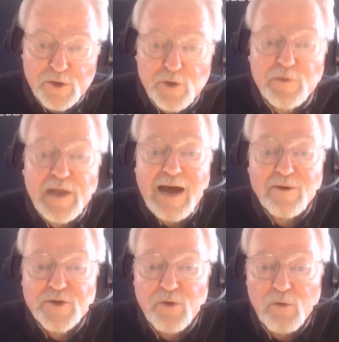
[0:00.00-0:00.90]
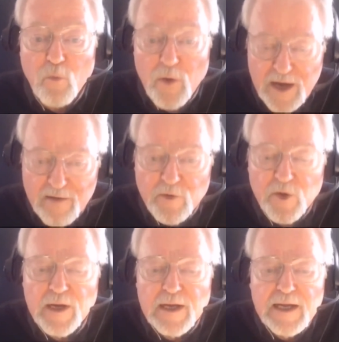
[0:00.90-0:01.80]
2,000 or
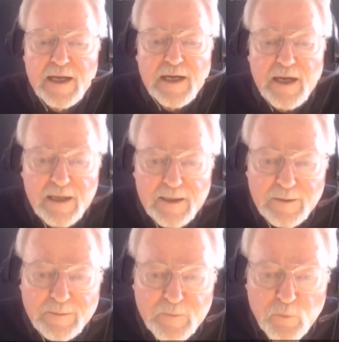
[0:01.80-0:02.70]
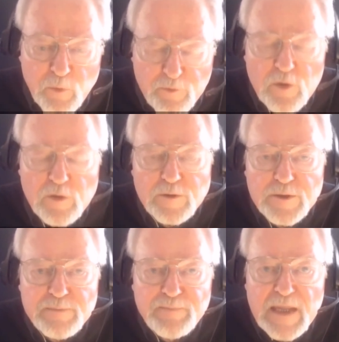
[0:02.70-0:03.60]
whatever referrals.